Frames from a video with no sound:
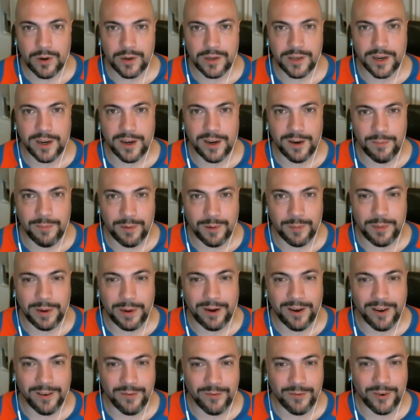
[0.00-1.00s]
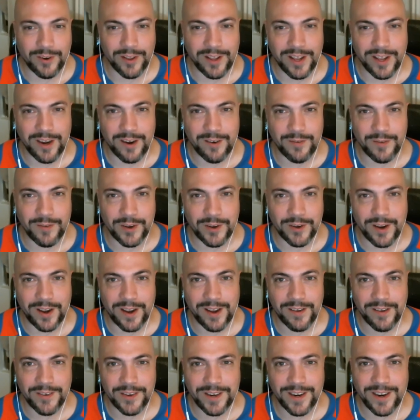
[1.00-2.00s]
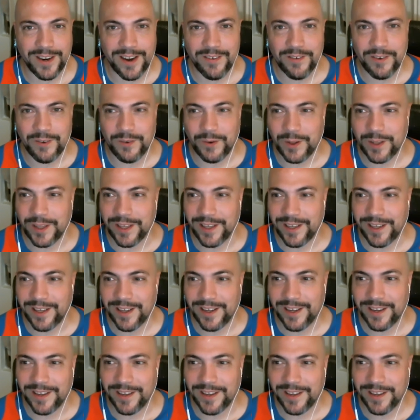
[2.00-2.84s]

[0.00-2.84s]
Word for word: time preparing for the interview. I haven't haven't really uh,